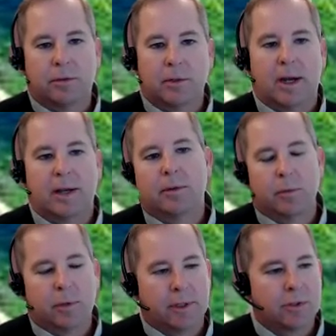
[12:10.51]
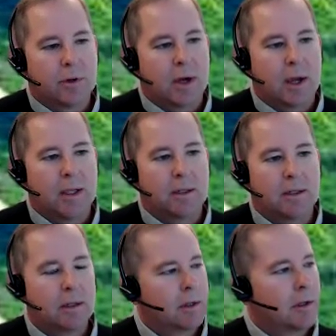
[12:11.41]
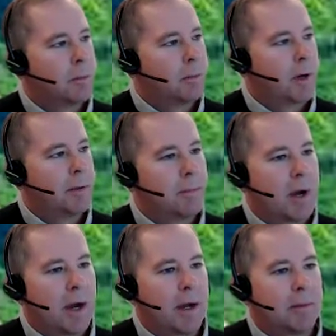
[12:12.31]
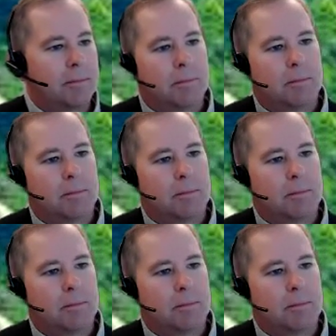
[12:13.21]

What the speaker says: not even really trying. But my